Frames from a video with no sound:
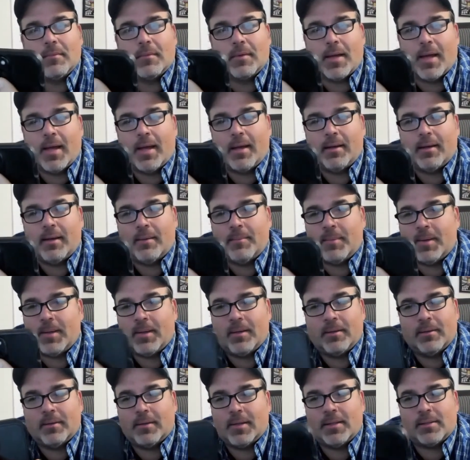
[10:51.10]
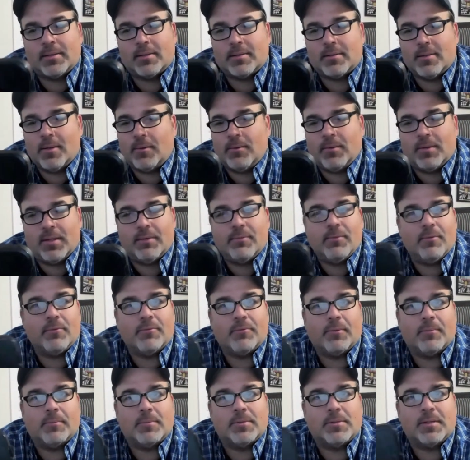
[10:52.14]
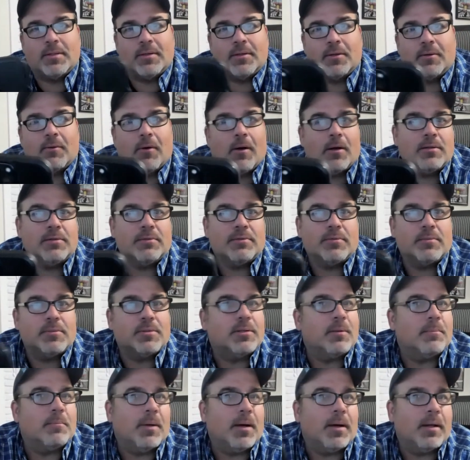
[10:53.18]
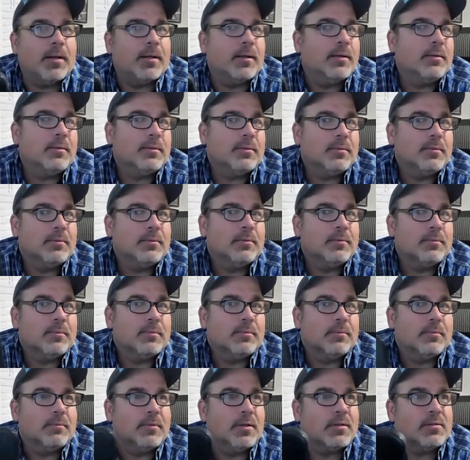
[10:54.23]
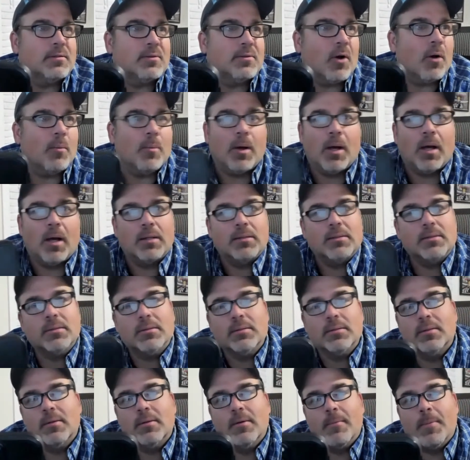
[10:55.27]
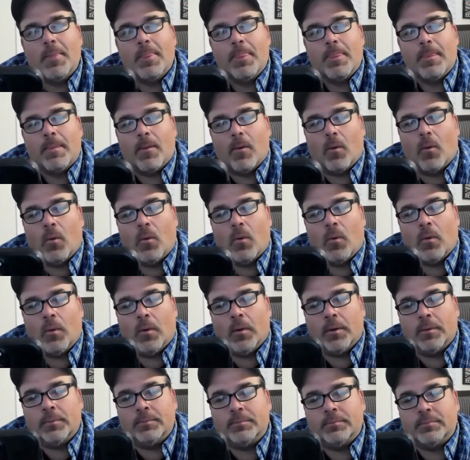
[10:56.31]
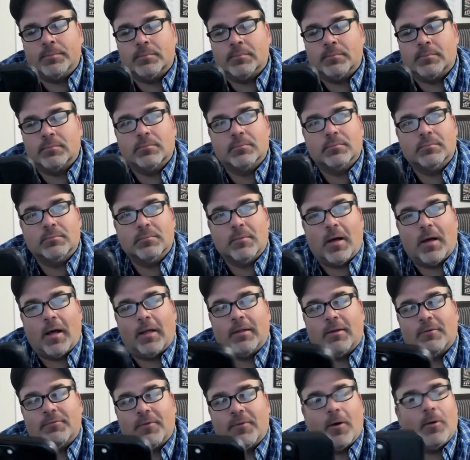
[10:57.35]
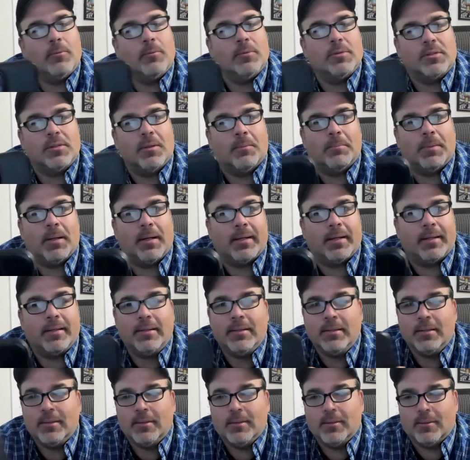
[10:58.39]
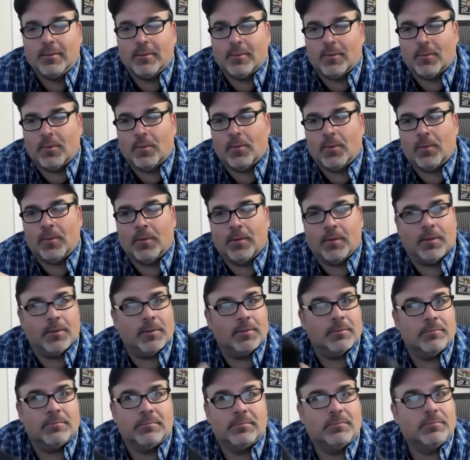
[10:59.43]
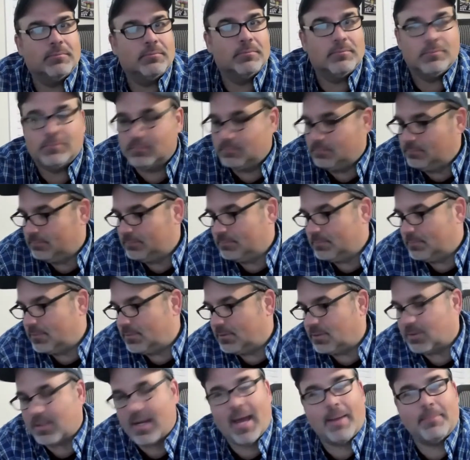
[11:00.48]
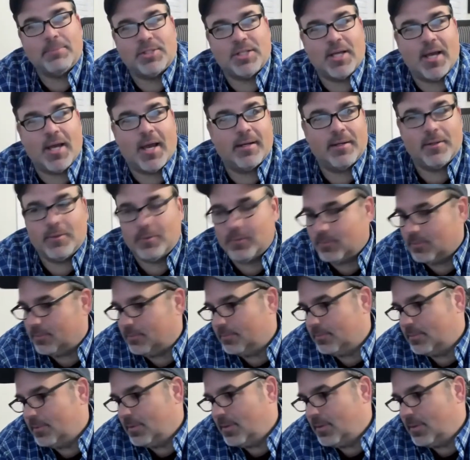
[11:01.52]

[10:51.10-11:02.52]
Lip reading: And I mean, it's no different from sitting across from somebody at Starbucks, or on the phone with somebody, or Snapchatting, or